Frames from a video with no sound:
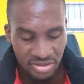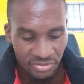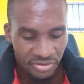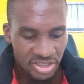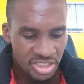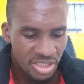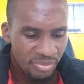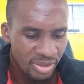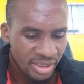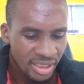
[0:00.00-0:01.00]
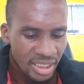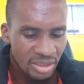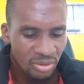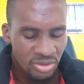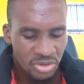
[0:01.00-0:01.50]
of HTML, and
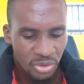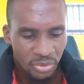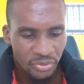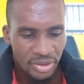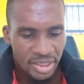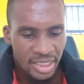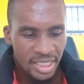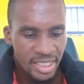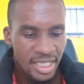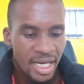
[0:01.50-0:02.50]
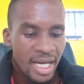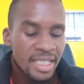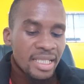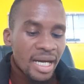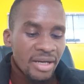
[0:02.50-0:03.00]
also there are
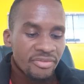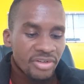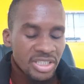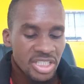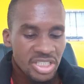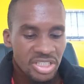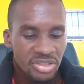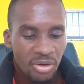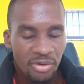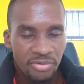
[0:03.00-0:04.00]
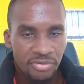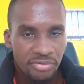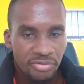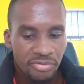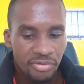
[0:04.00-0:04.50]
other advantages of
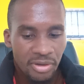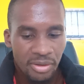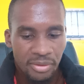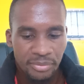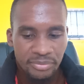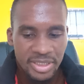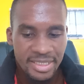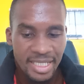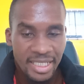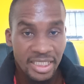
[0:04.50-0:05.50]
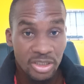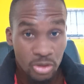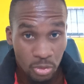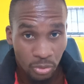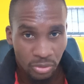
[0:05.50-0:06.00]
designing
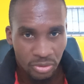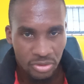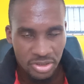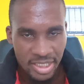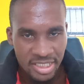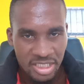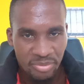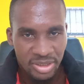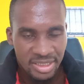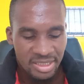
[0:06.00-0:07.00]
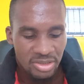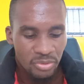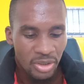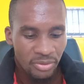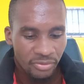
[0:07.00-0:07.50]
tool, because HTML is just
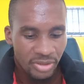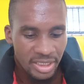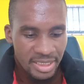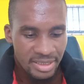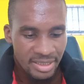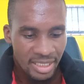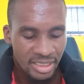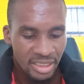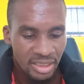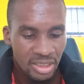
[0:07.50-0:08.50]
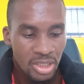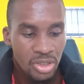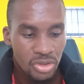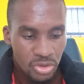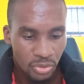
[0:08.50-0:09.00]
one of the designing
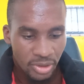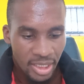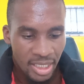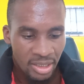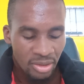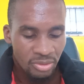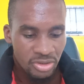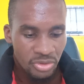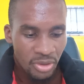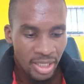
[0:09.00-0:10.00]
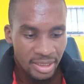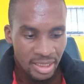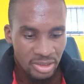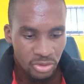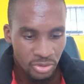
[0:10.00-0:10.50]
tool. There are also
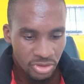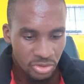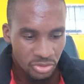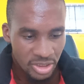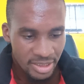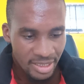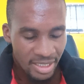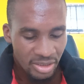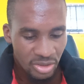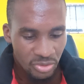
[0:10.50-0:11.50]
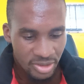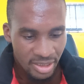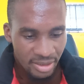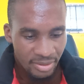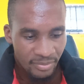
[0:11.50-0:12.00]
other tools to design
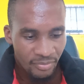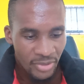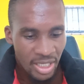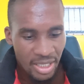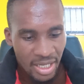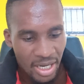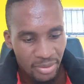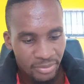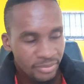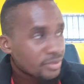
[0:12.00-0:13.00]
using. Now